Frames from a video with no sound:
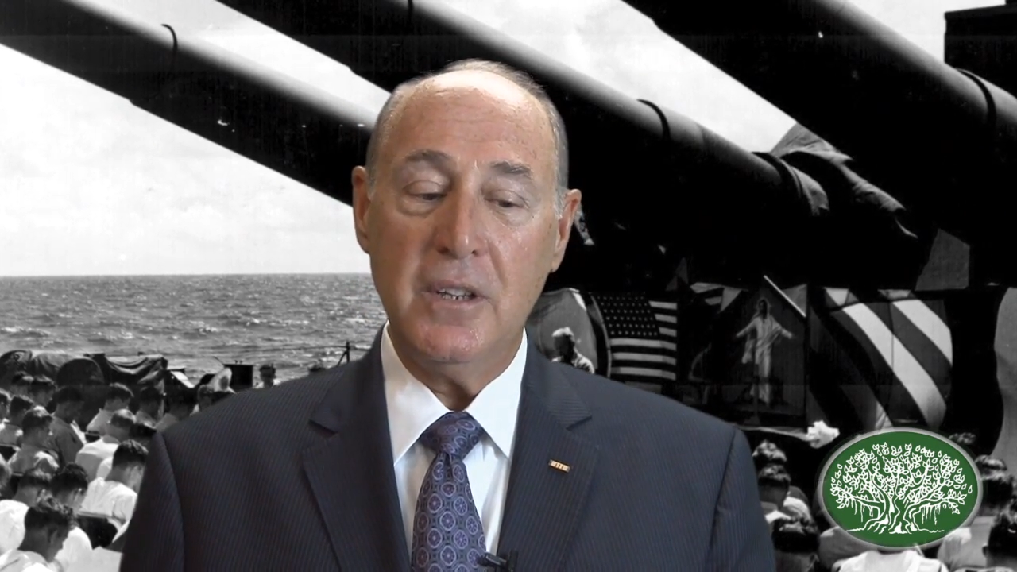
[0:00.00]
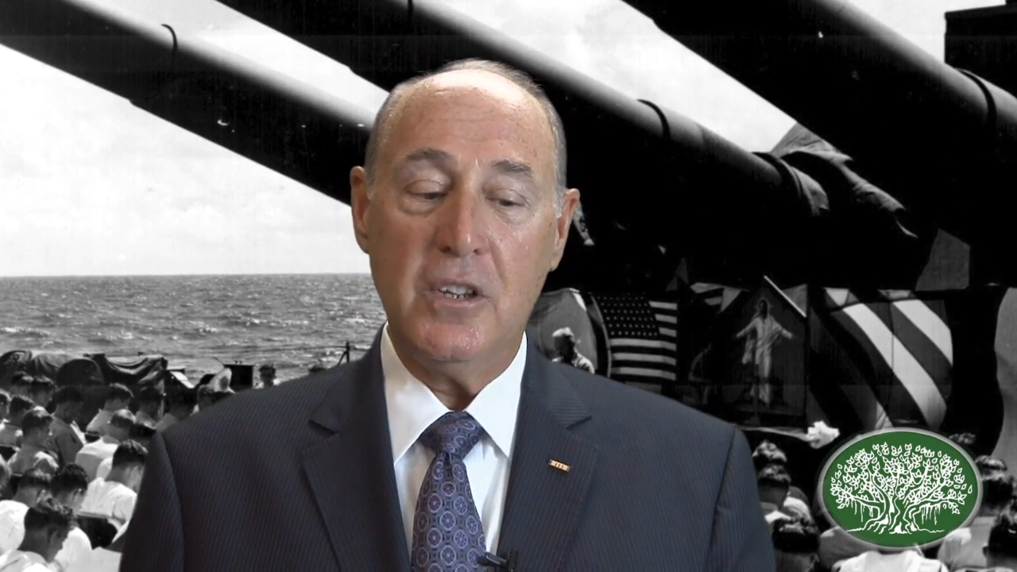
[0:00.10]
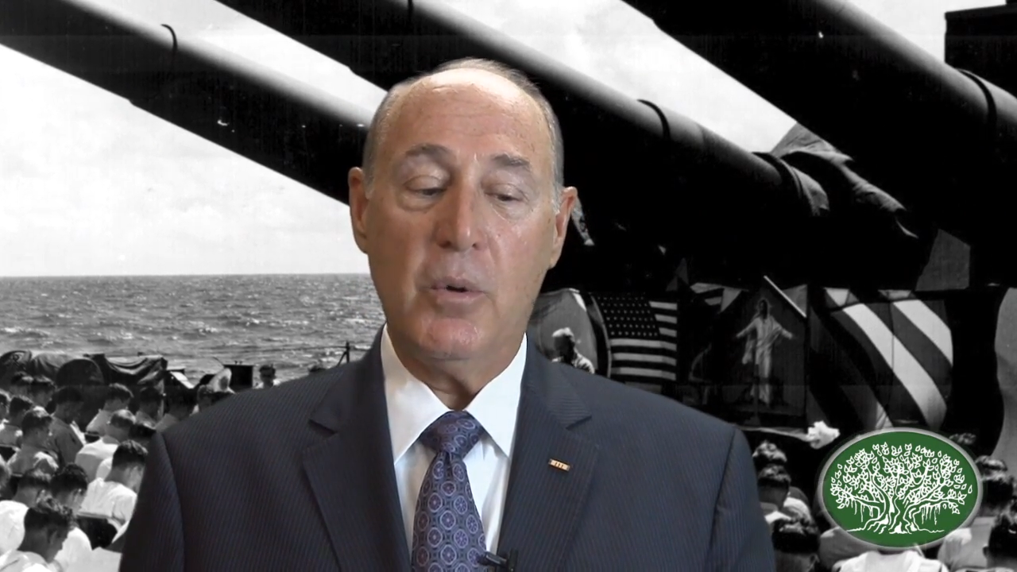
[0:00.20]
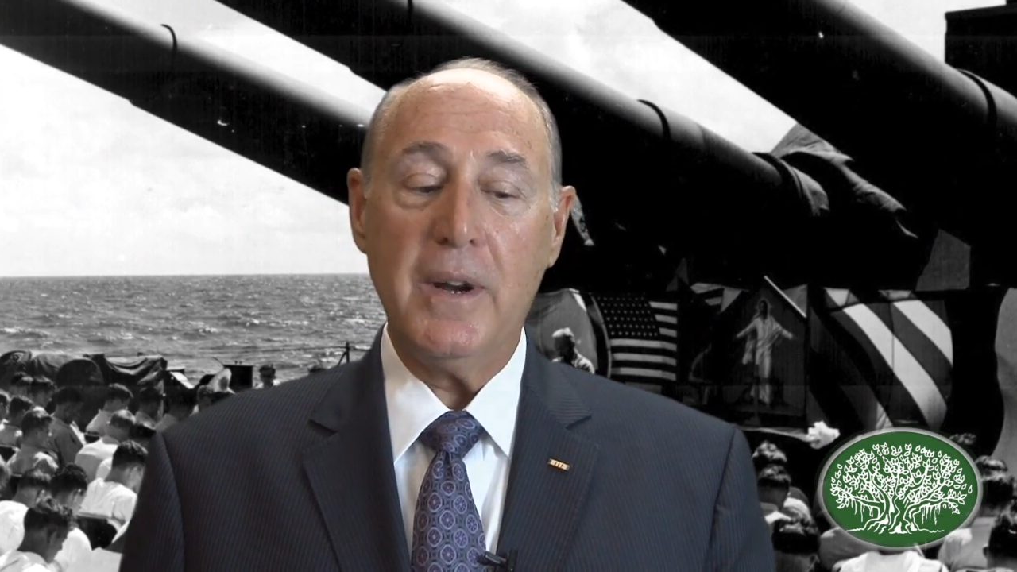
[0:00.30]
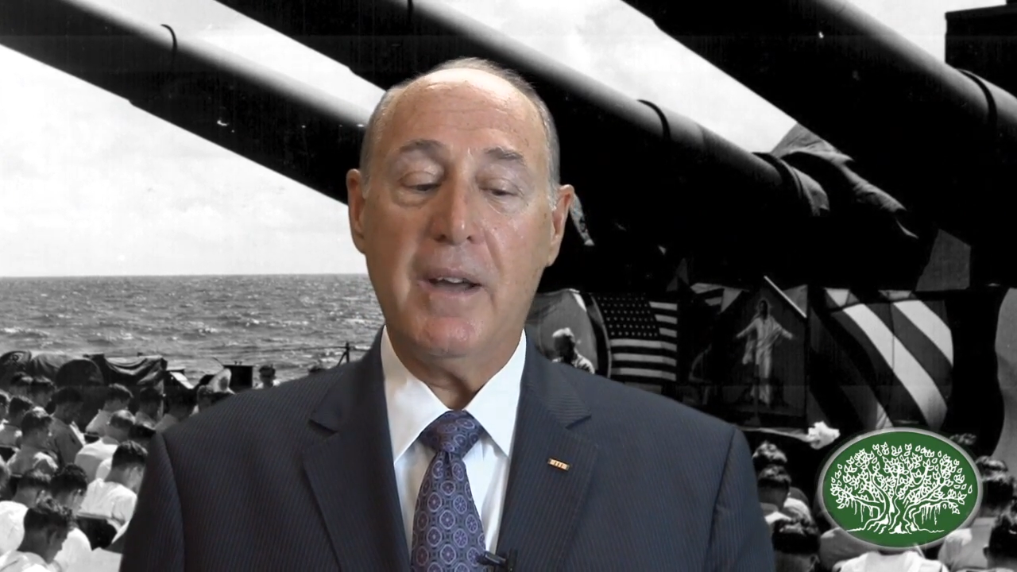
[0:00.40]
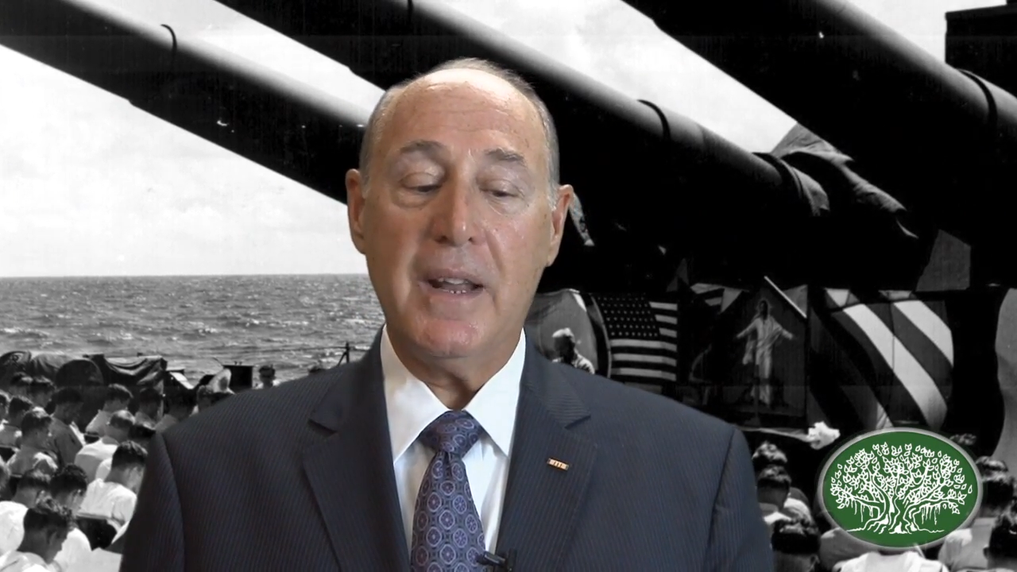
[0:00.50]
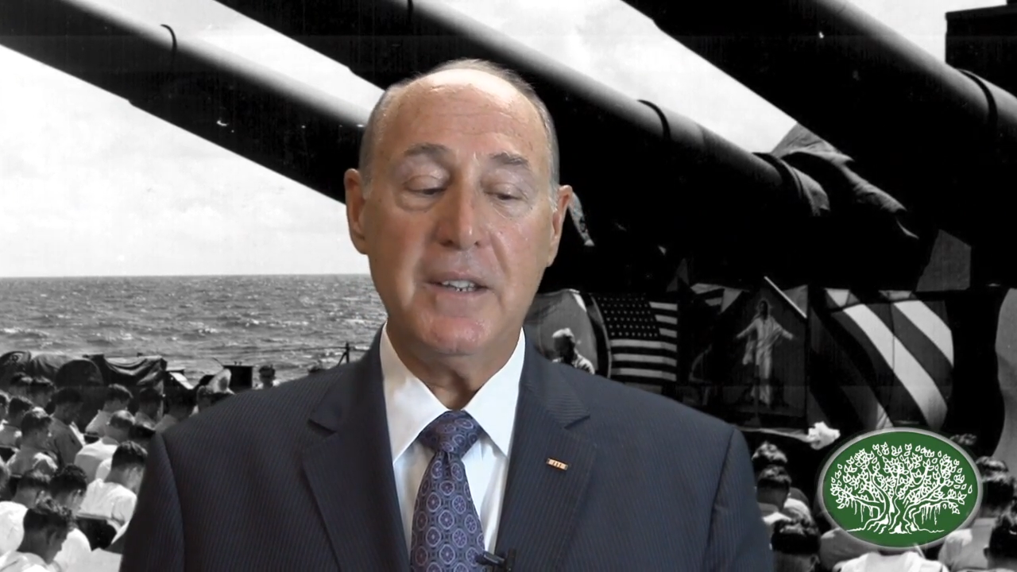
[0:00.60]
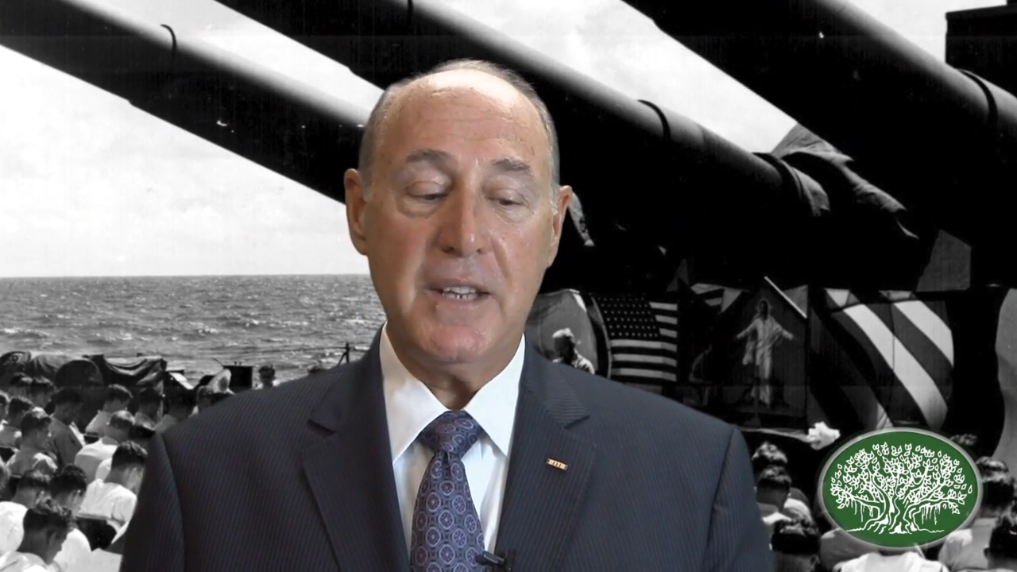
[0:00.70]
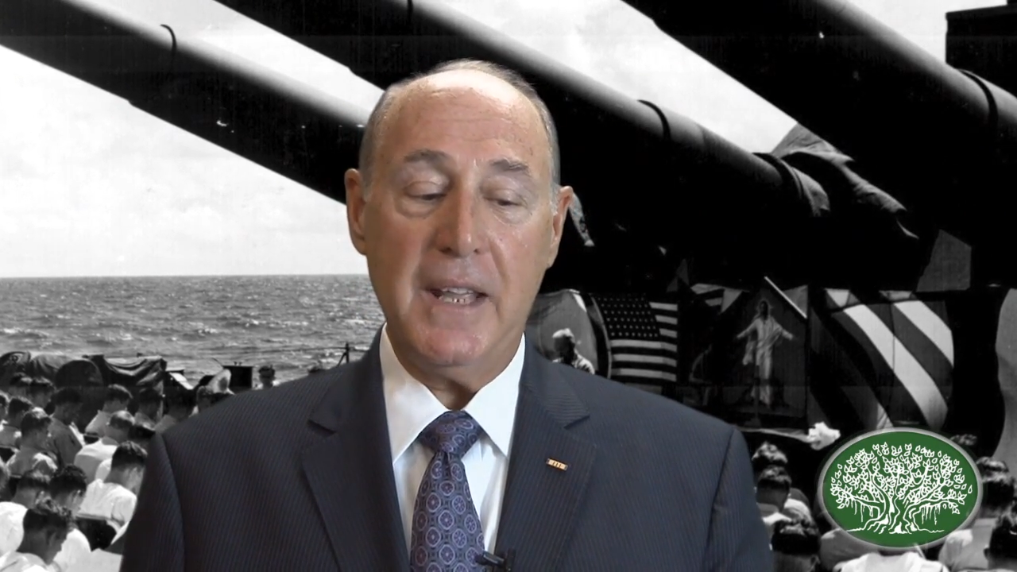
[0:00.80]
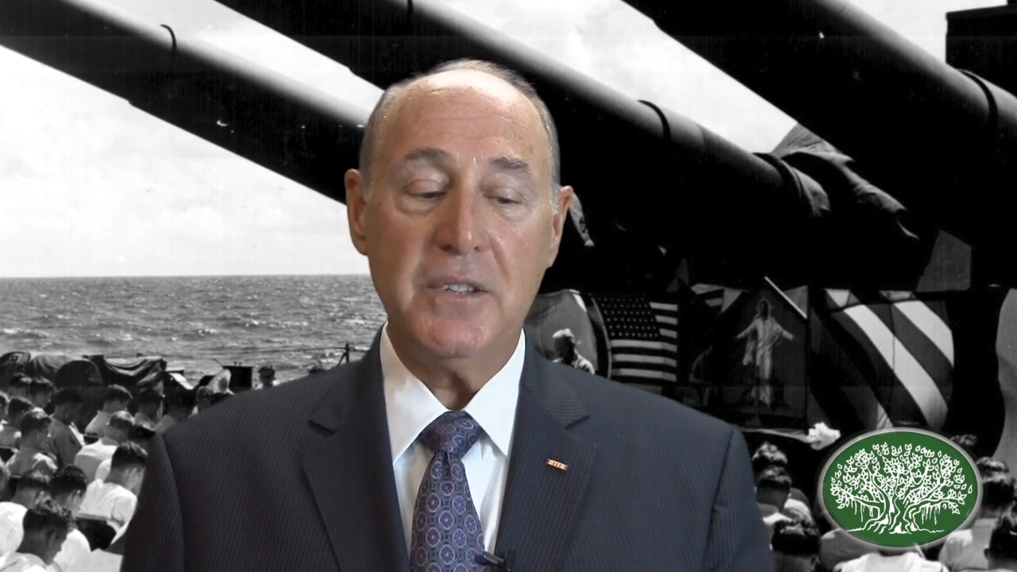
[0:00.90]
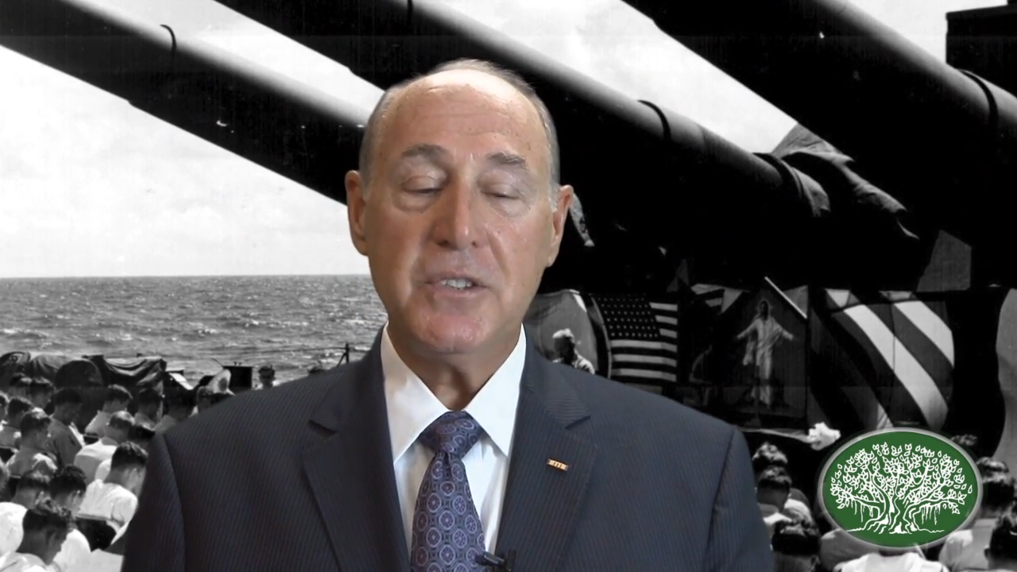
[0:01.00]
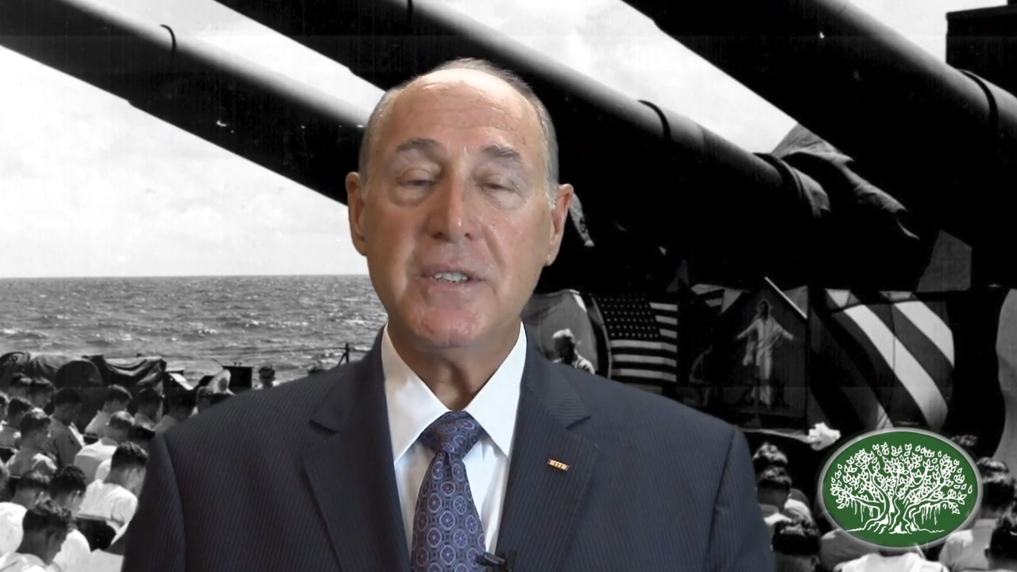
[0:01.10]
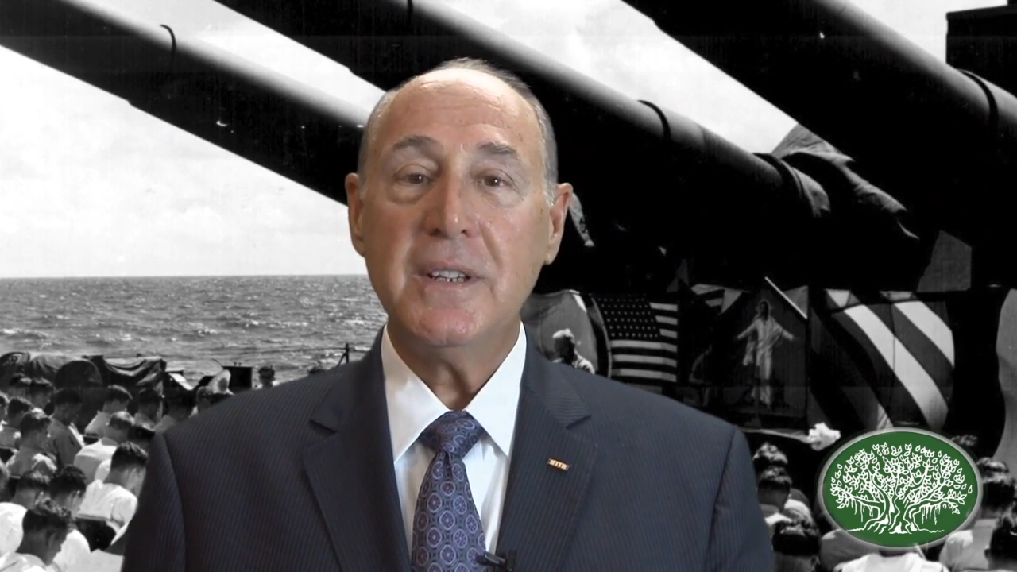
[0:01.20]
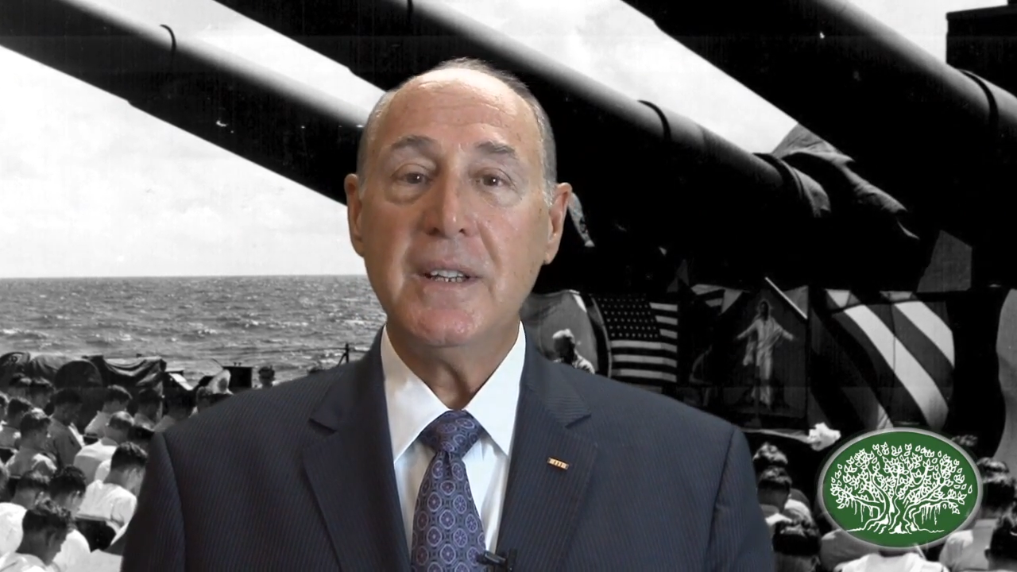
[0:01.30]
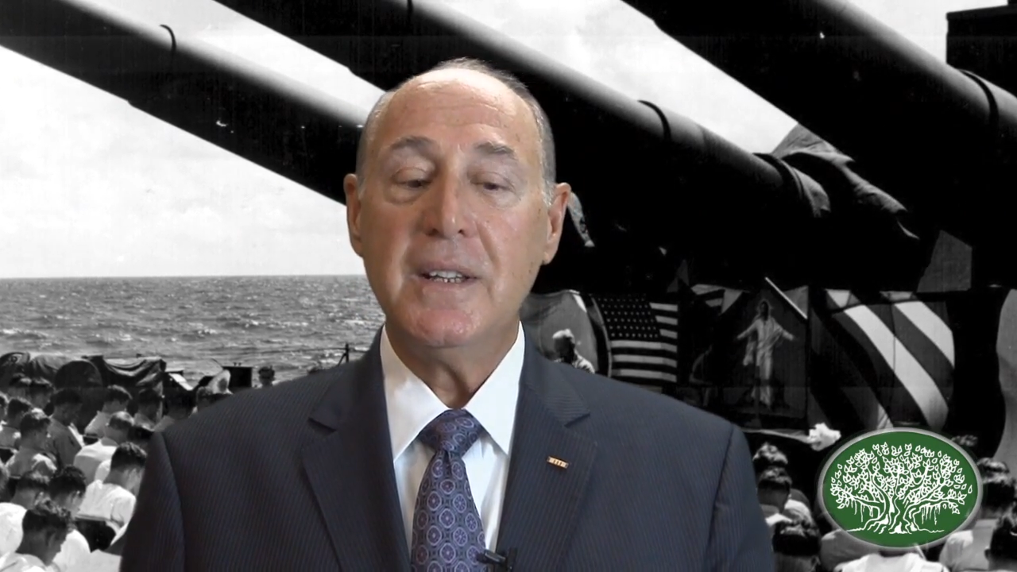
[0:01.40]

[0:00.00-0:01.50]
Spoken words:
going out on dates,